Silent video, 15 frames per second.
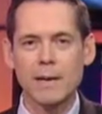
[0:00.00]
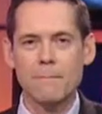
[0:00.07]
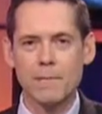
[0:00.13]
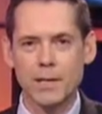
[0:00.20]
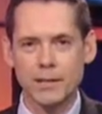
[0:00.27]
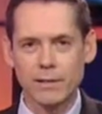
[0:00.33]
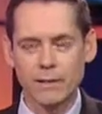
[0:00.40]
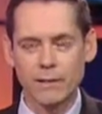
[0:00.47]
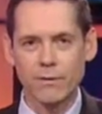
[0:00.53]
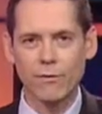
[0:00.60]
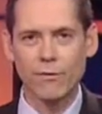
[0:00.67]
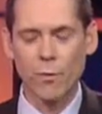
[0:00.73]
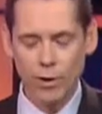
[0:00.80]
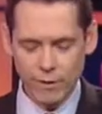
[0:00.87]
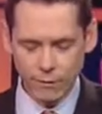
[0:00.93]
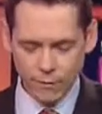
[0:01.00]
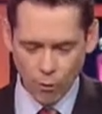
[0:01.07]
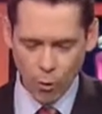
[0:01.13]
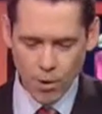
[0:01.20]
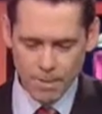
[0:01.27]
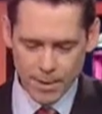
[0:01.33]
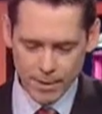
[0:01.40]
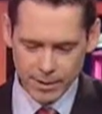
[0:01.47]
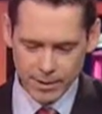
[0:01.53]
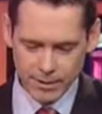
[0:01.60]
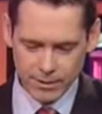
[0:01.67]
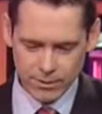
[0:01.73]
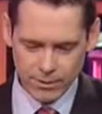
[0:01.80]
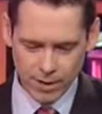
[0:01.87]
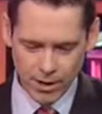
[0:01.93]
million of the $44
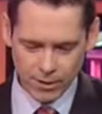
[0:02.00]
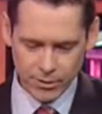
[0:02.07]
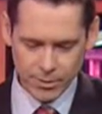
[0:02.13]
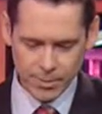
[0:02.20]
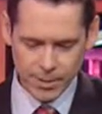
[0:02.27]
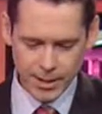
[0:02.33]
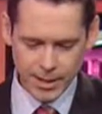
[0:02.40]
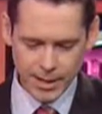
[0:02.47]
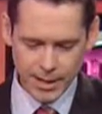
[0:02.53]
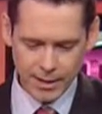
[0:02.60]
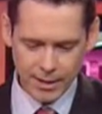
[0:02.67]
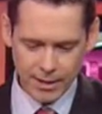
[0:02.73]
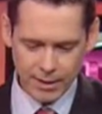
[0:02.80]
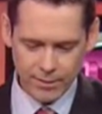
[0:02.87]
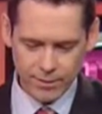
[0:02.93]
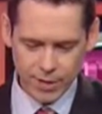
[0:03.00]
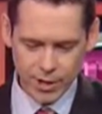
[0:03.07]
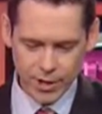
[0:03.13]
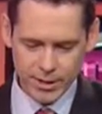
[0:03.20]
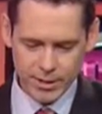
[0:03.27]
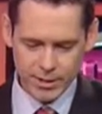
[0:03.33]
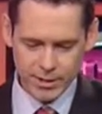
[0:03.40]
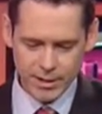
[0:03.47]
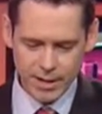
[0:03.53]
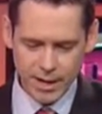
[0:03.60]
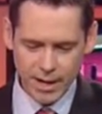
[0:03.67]
million being taken out of justice.